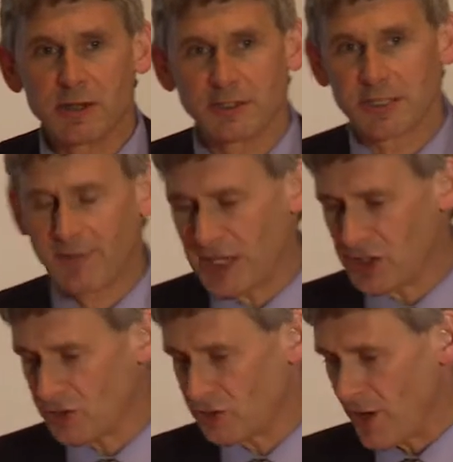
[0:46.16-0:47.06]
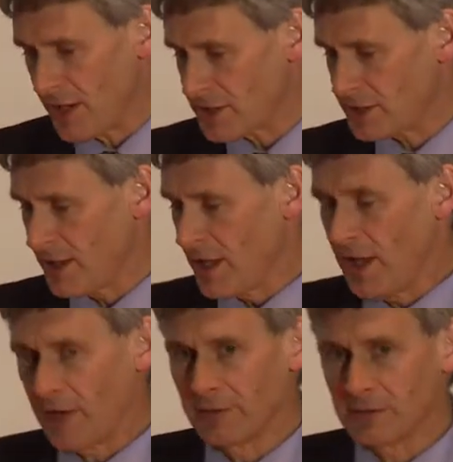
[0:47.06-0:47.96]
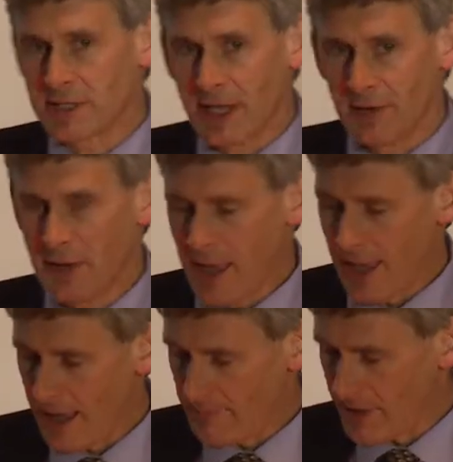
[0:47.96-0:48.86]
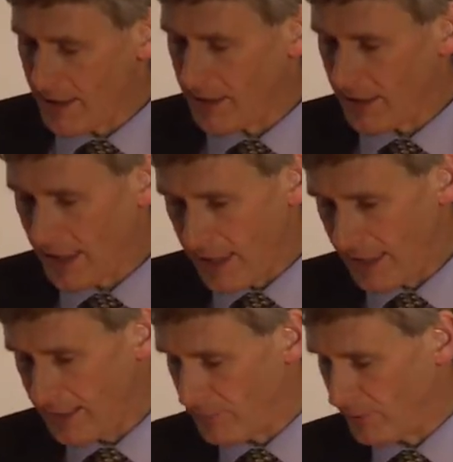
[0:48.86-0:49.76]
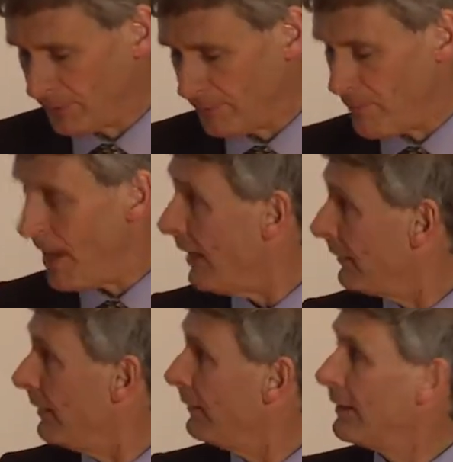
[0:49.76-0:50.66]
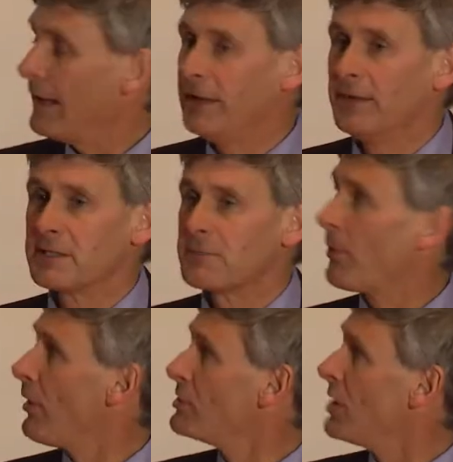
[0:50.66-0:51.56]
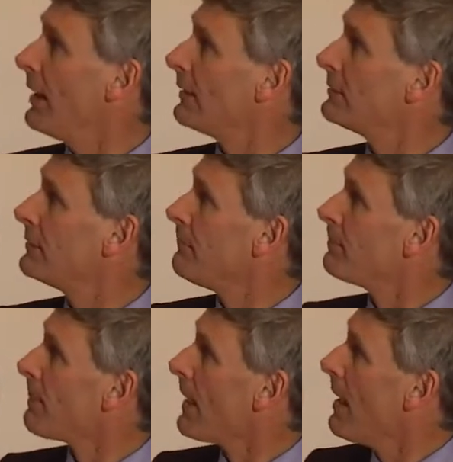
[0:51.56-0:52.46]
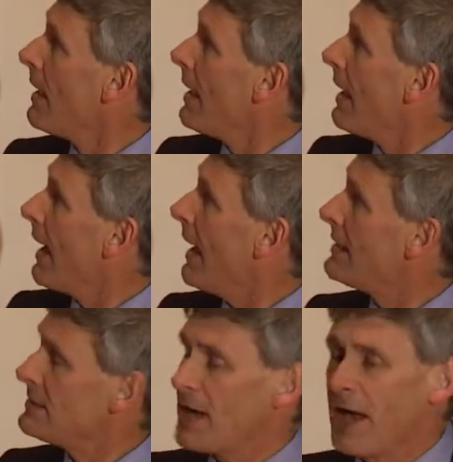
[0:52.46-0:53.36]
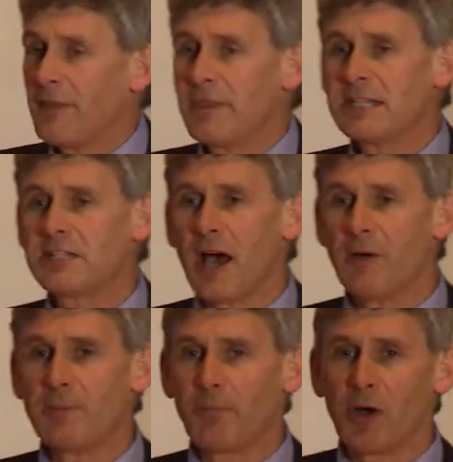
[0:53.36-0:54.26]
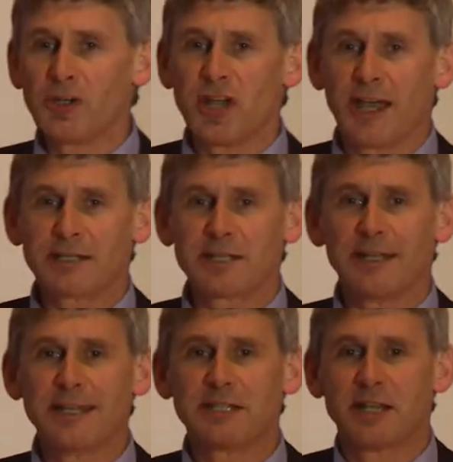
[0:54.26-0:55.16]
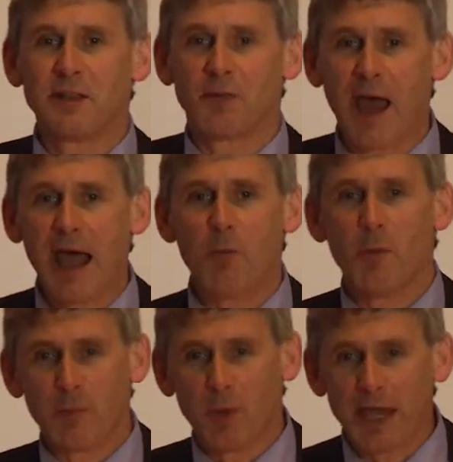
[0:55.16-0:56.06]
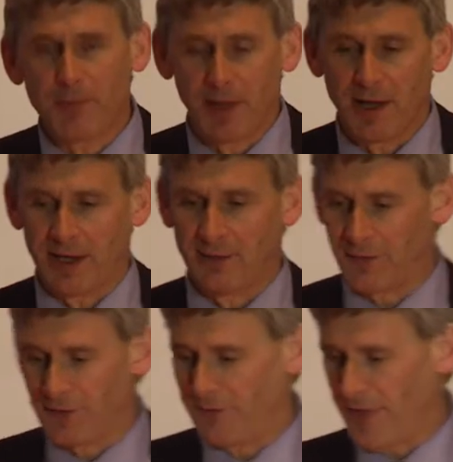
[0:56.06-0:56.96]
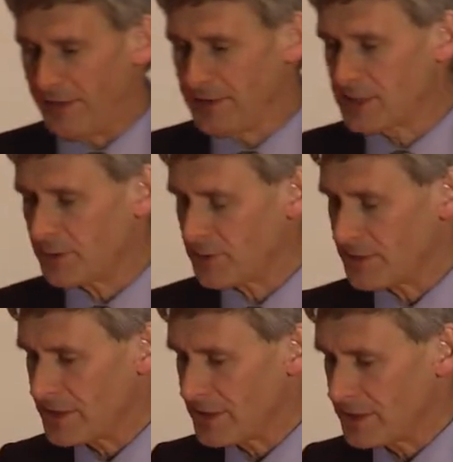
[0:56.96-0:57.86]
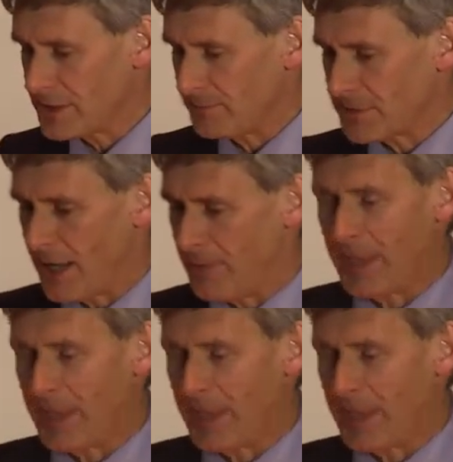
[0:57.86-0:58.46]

Conservation Trust are also an important partner in this project. And these Darwin projects, at least in the round when we applied for the funds, which was some time